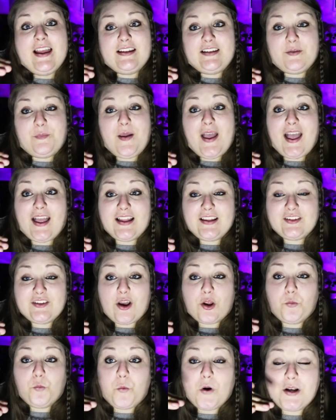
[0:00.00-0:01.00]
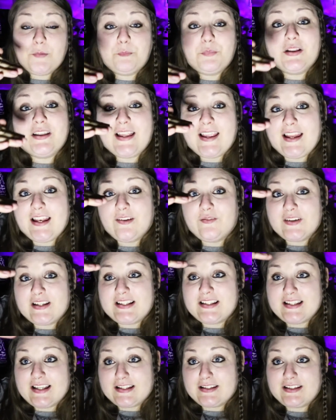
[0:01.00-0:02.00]
depends on what plane of
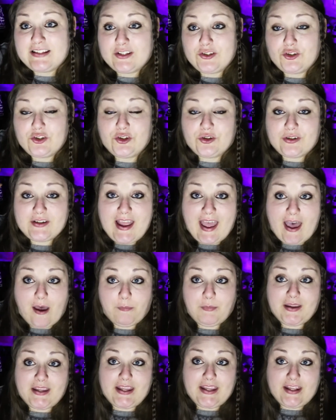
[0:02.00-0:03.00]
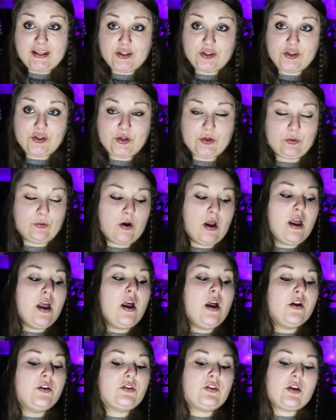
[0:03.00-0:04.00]
existence you're tapping into.
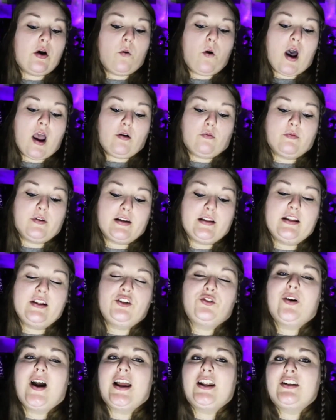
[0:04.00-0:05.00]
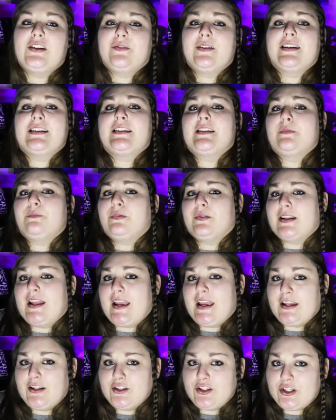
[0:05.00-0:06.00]
So I really tried to
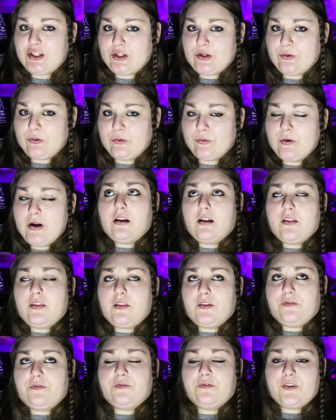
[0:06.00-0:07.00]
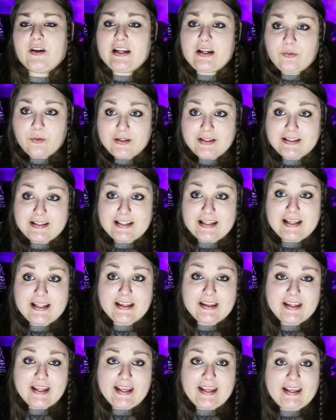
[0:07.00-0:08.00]
explain to you the frequency
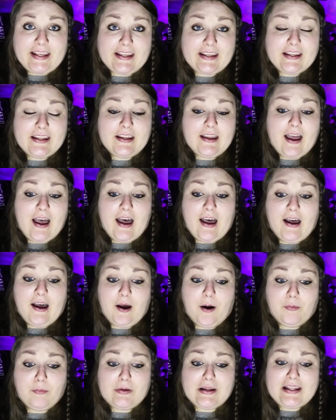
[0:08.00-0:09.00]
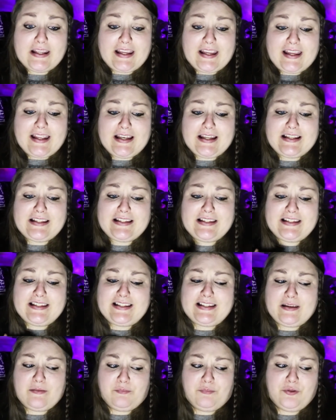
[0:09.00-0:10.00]
thing um, in a
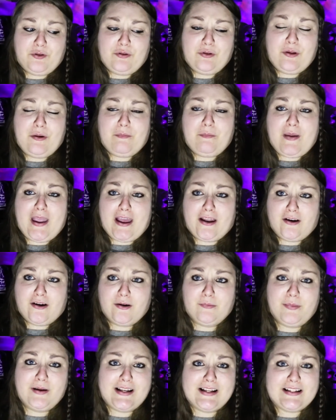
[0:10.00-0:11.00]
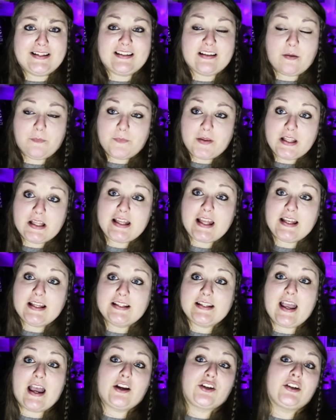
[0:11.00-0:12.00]
simple manner, but it's something that
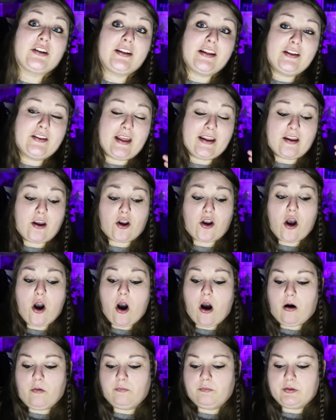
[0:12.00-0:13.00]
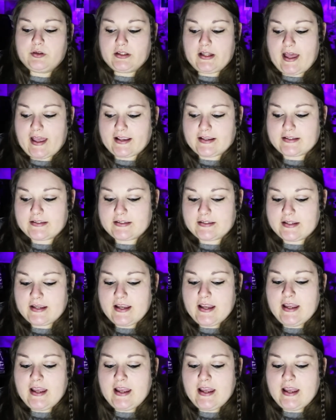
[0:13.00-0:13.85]
is actually like a complex